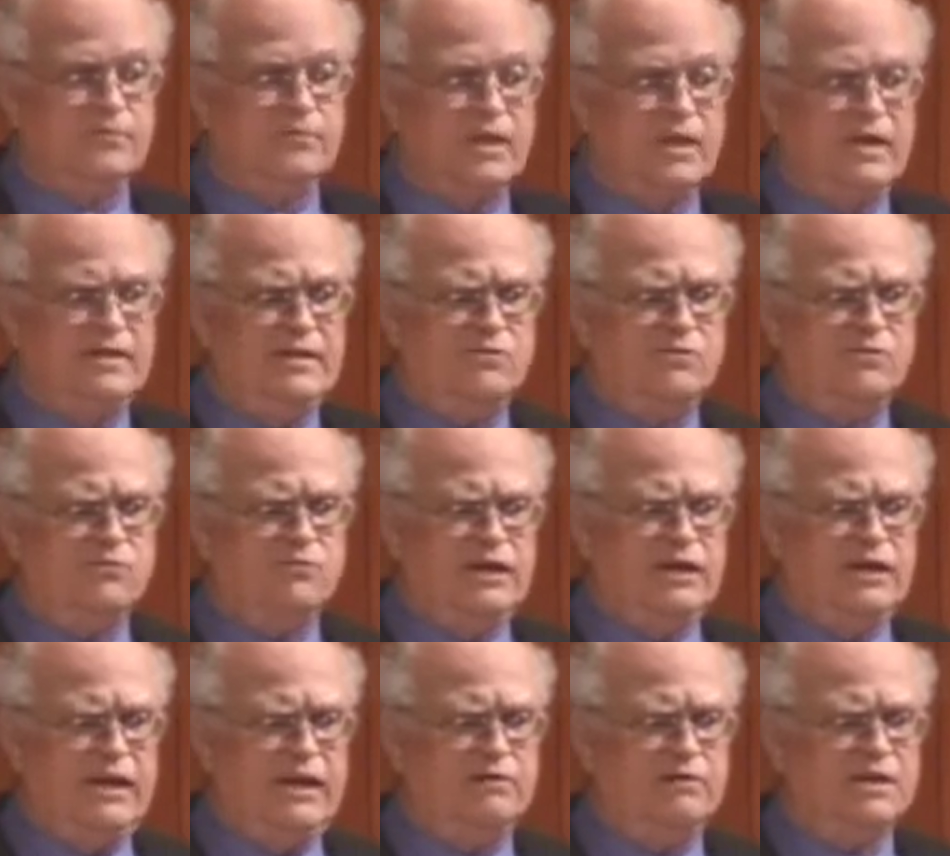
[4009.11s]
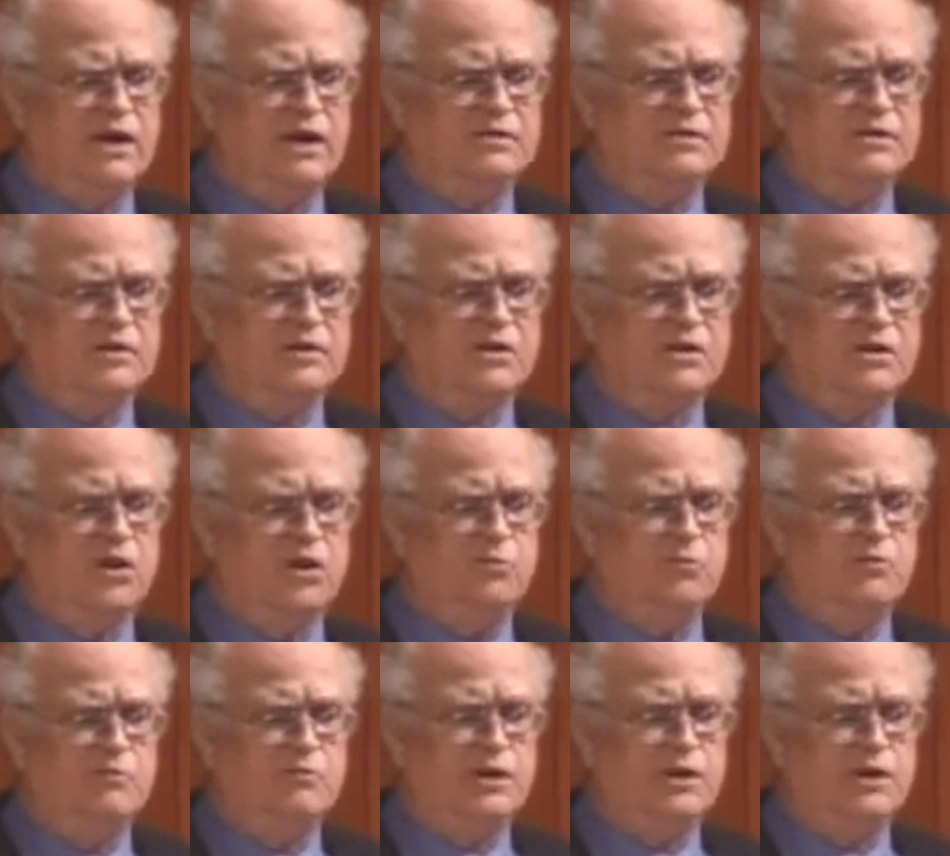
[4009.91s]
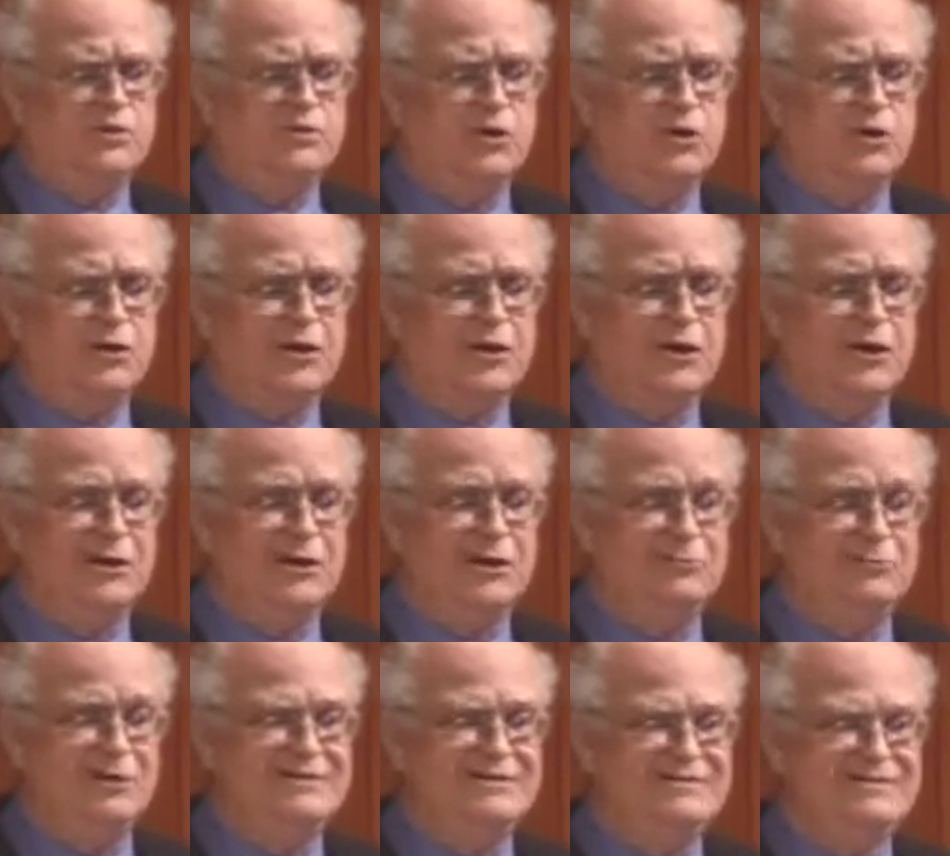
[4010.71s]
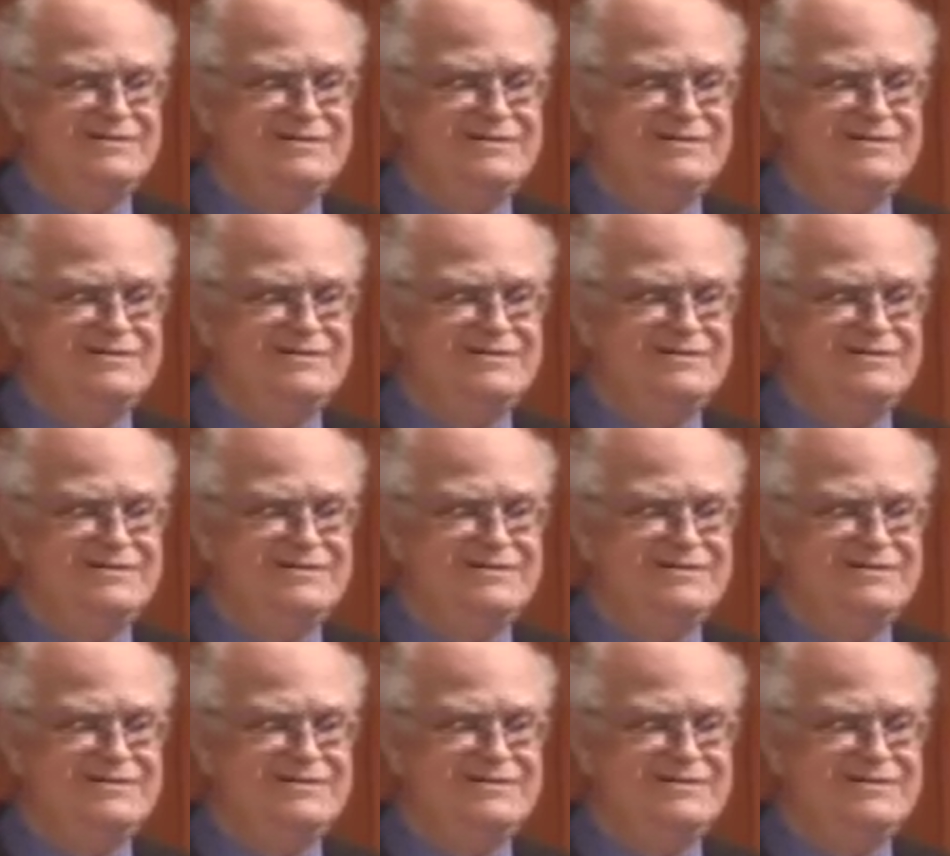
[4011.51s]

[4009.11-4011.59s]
And that's really outside the scope of my talk anyway.